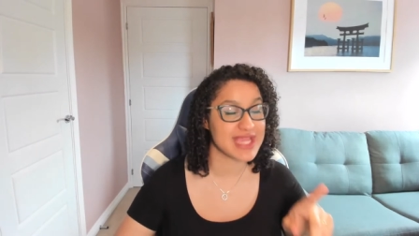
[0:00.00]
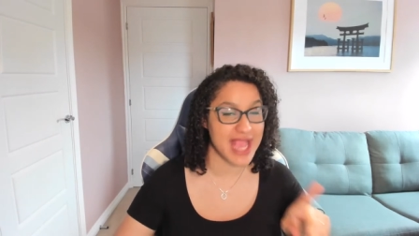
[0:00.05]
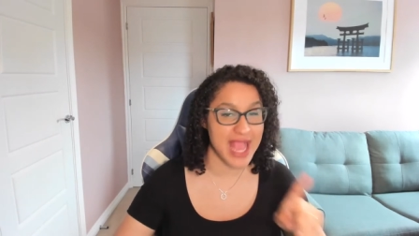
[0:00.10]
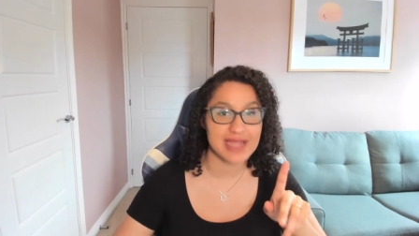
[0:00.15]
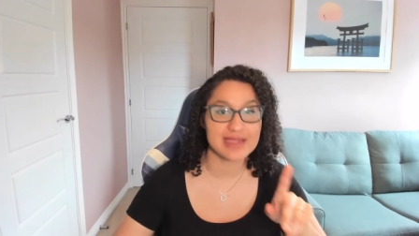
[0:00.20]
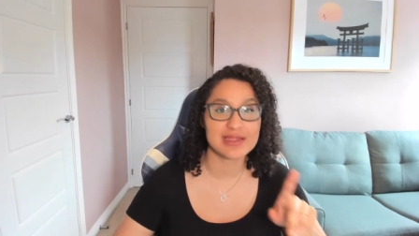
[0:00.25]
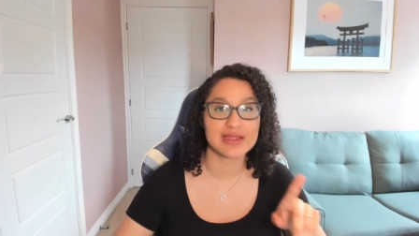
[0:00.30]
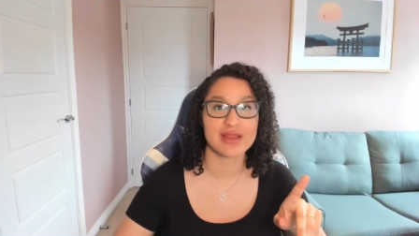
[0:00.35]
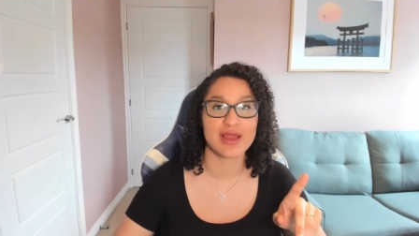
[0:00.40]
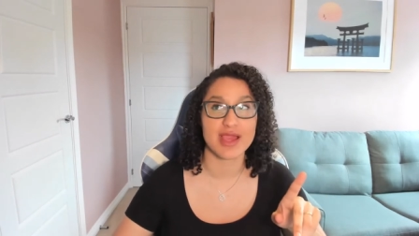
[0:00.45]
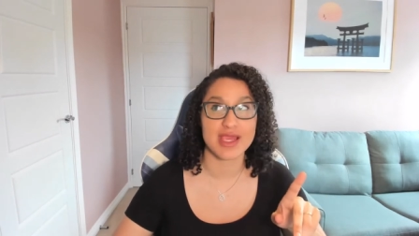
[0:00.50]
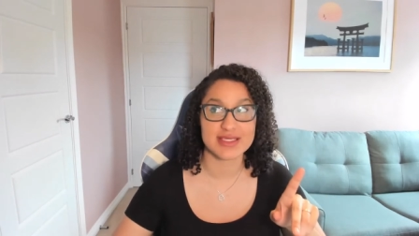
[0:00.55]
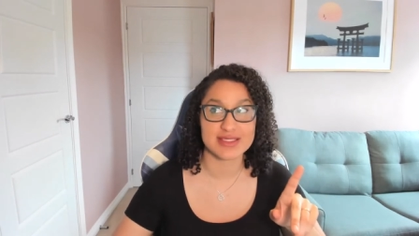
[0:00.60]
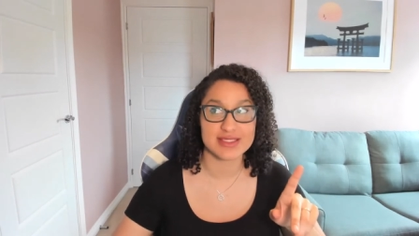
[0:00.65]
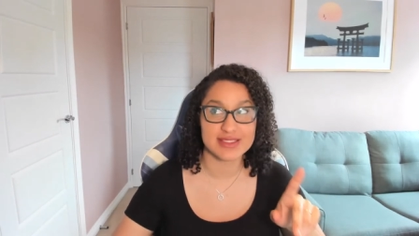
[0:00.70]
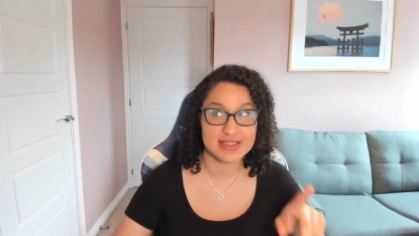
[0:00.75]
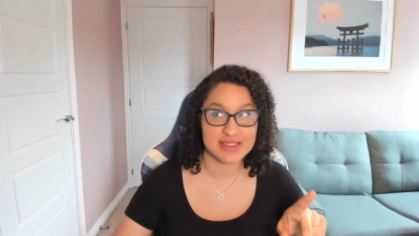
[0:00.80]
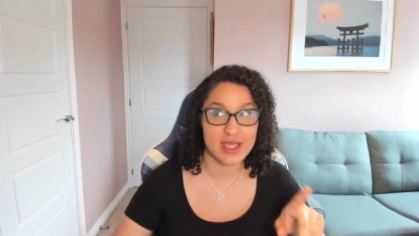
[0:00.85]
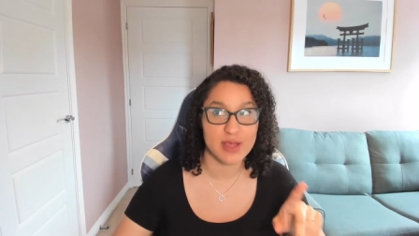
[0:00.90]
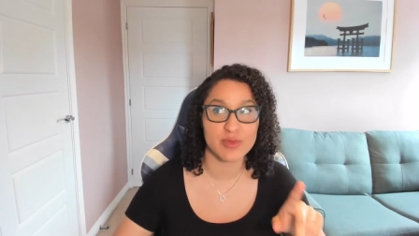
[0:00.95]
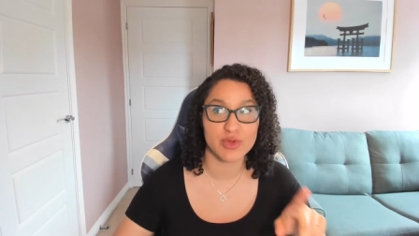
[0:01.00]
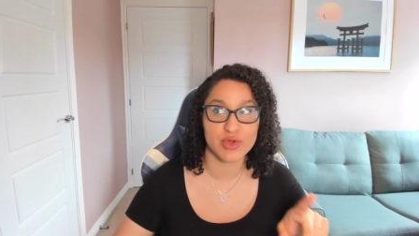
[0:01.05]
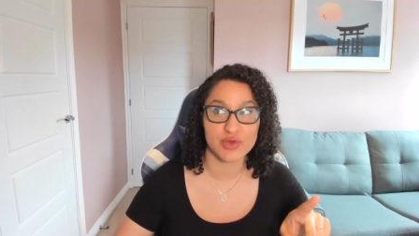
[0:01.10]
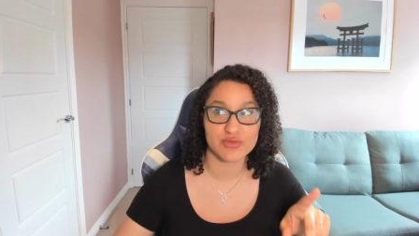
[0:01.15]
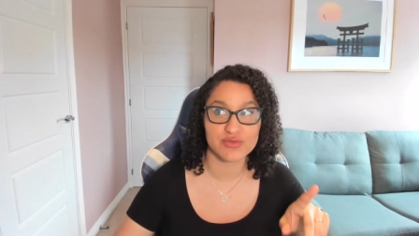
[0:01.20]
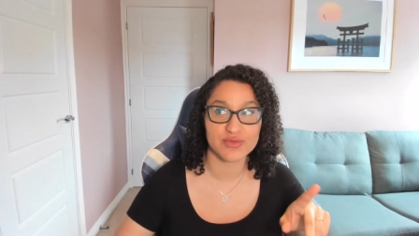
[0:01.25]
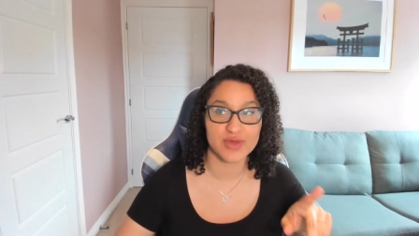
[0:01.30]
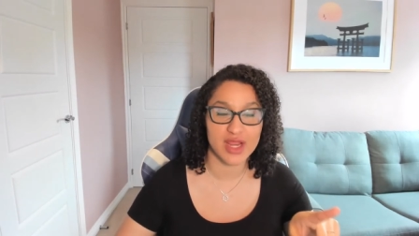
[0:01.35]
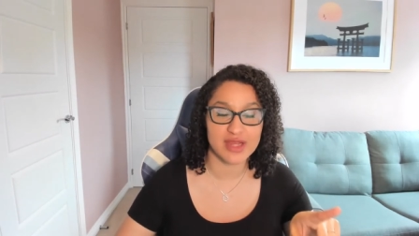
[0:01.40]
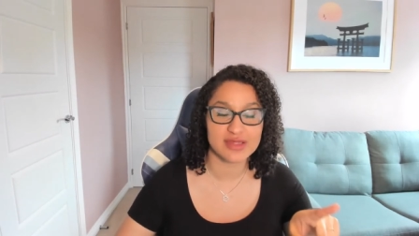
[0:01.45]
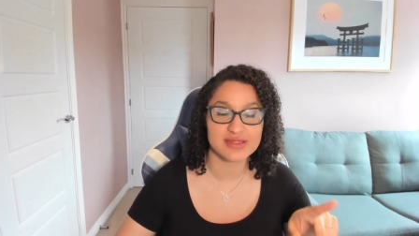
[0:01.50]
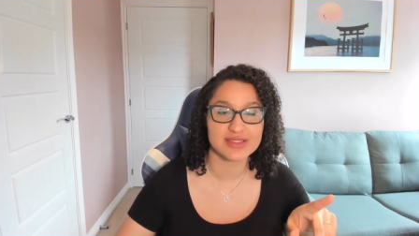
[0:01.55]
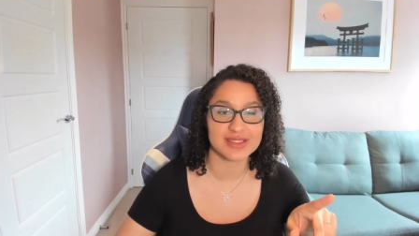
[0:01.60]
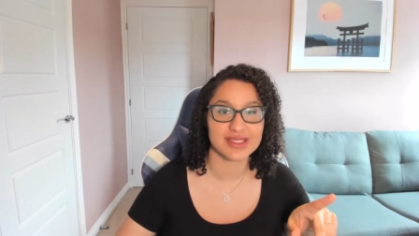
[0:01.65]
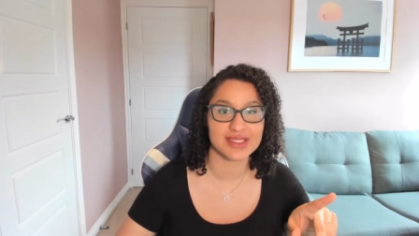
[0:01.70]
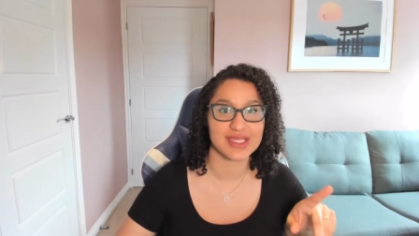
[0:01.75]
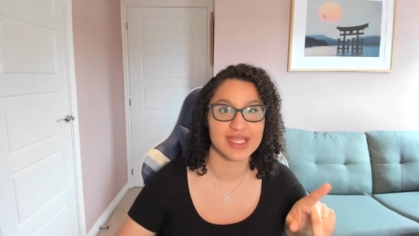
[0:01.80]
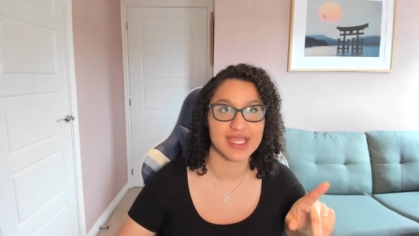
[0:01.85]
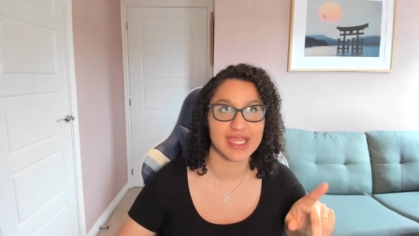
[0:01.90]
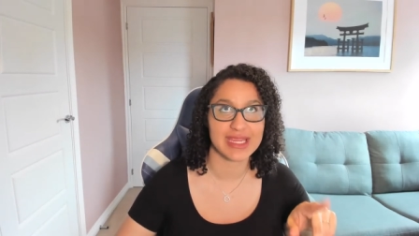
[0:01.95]
analyse some of
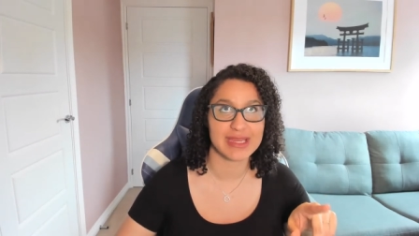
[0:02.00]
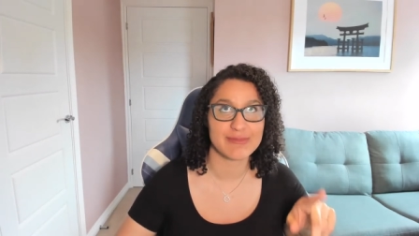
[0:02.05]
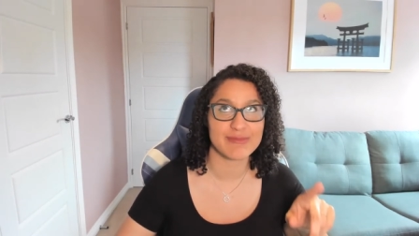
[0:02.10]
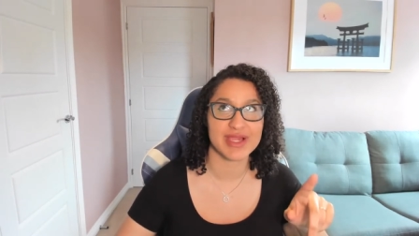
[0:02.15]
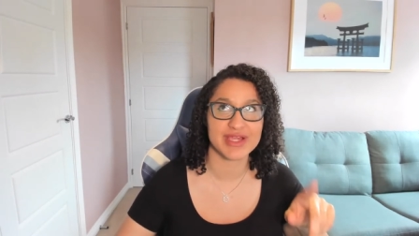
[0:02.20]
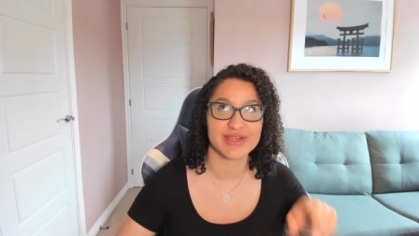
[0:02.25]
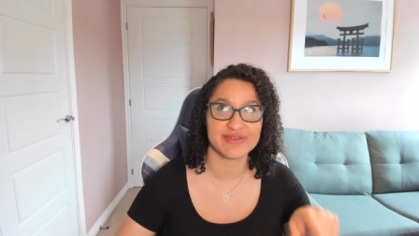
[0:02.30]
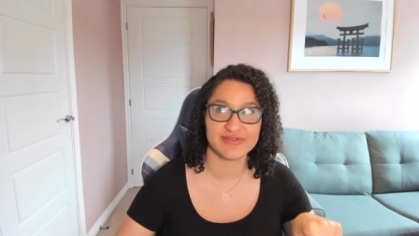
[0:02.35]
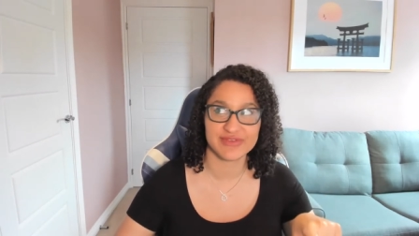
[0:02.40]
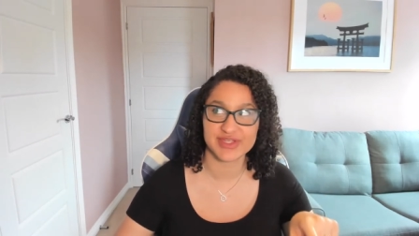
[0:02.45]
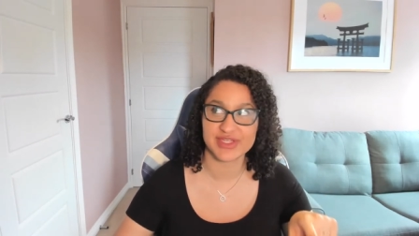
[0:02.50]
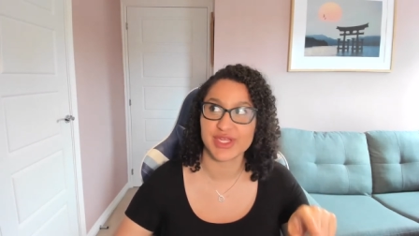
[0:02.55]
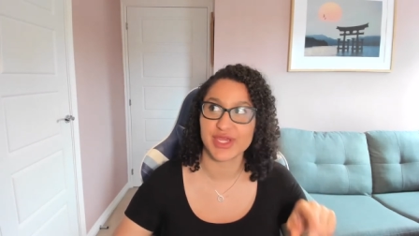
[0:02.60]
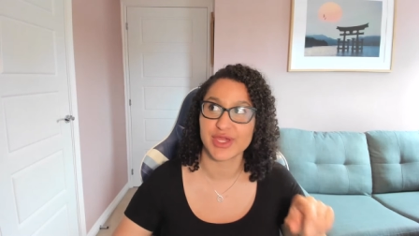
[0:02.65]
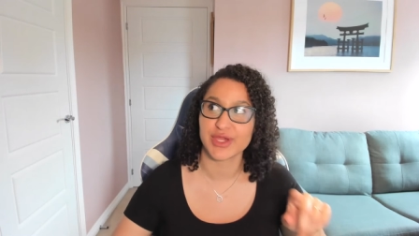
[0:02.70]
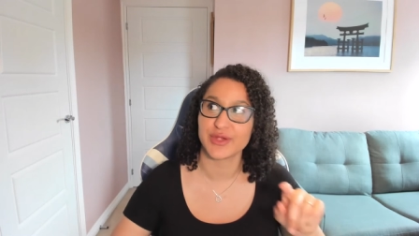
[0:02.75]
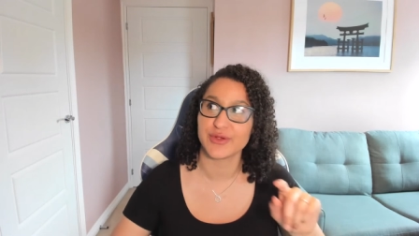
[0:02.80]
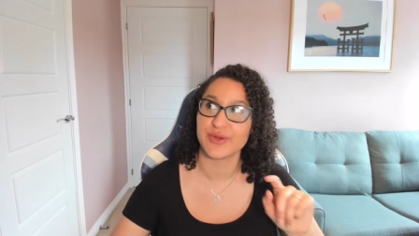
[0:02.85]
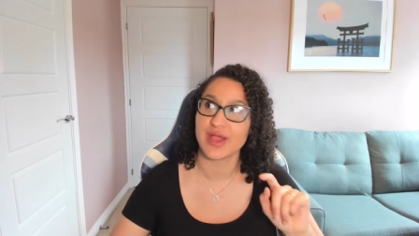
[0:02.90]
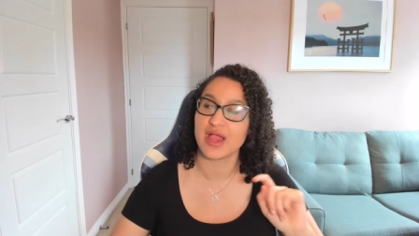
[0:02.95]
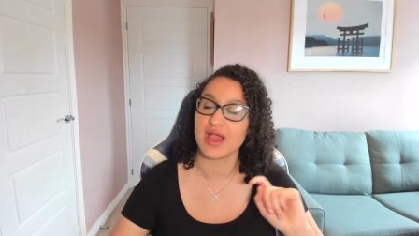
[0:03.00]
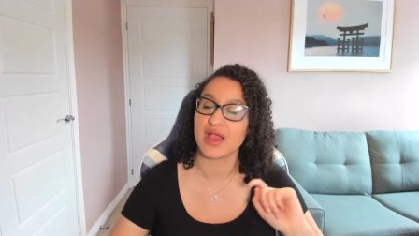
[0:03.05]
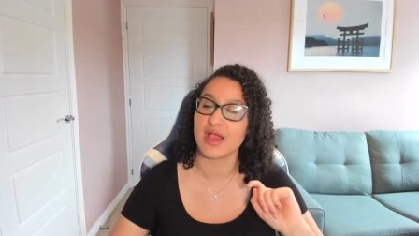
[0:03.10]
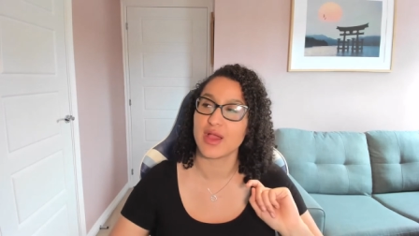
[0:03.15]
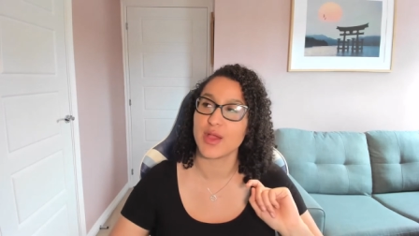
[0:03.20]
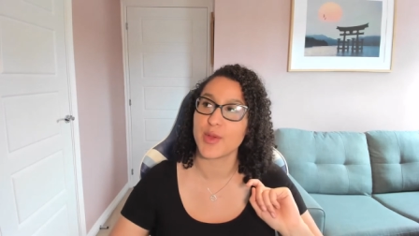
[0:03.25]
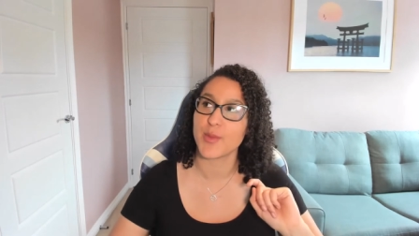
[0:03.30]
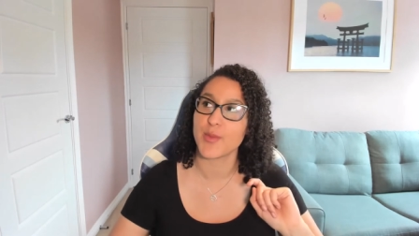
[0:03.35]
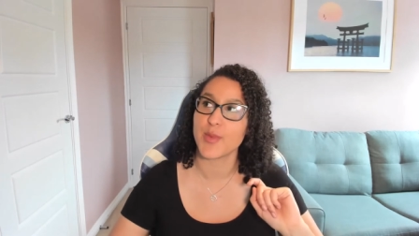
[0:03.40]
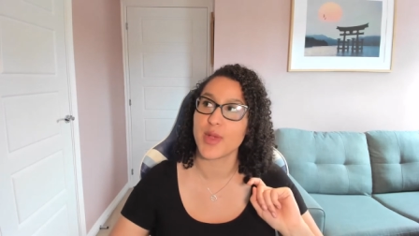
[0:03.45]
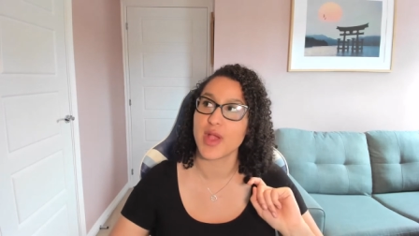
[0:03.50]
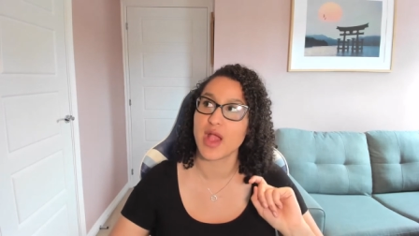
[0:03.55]
London in my video um,